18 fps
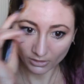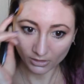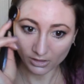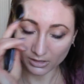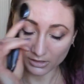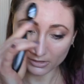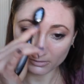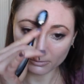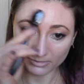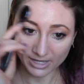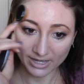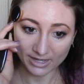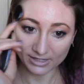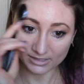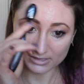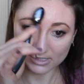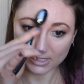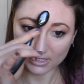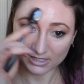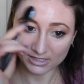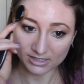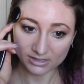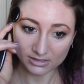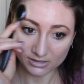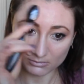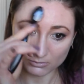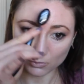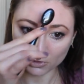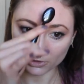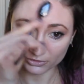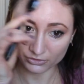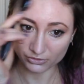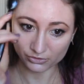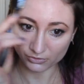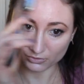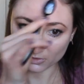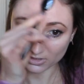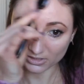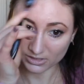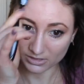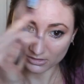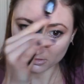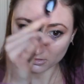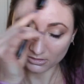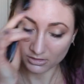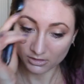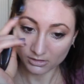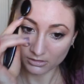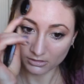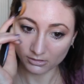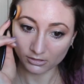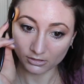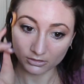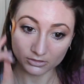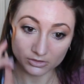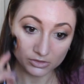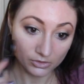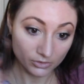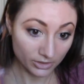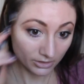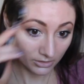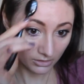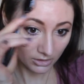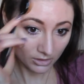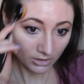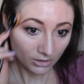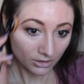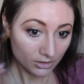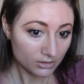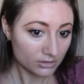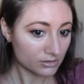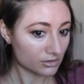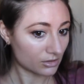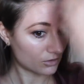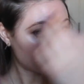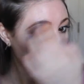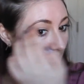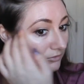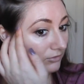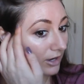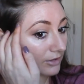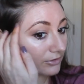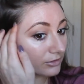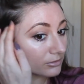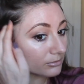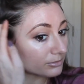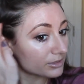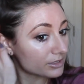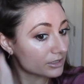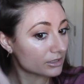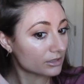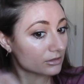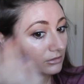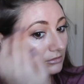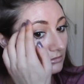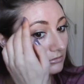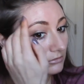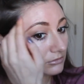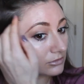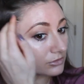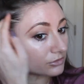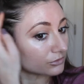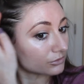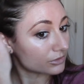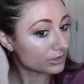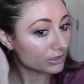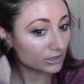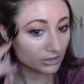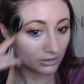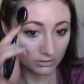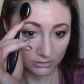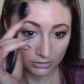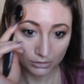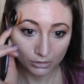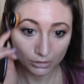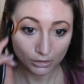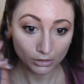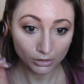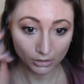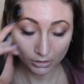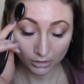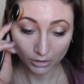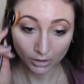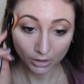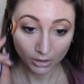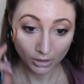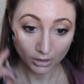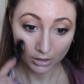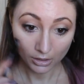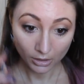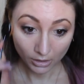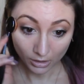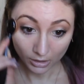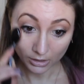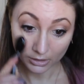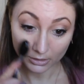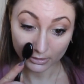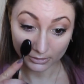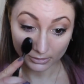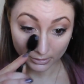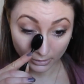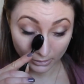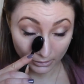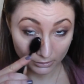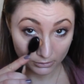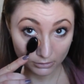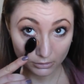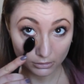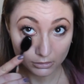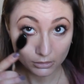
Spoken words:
has a more dewy look to it. So I'd rather be dewy and like,